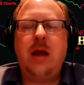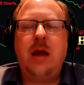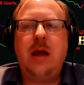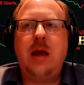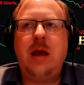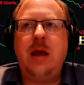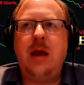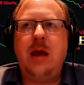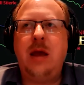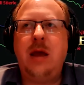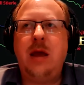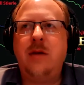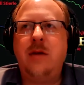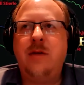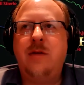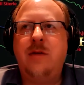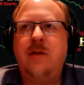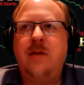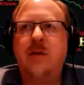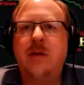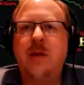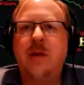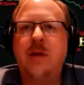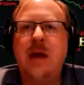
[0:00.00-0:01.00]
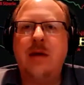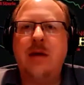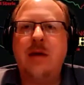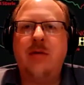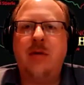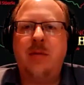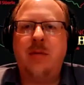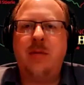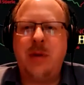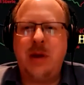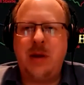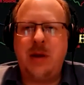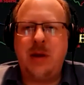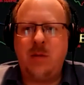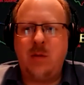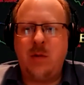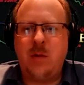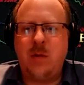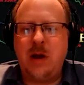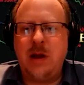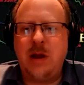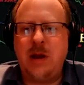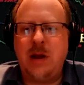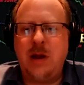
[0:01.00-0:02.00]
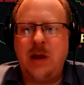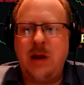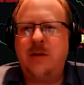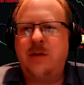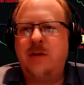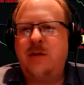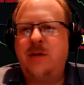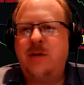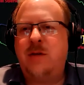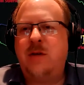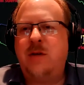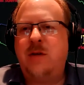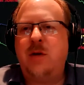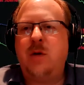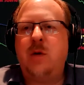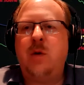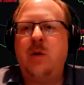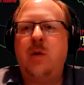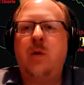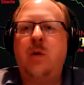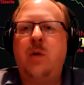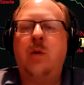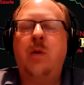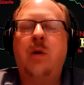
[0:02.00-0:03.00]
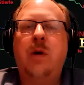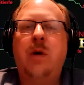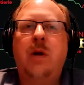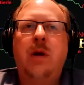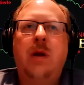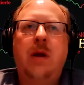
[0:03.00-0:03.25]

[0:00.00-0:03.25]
has never been one to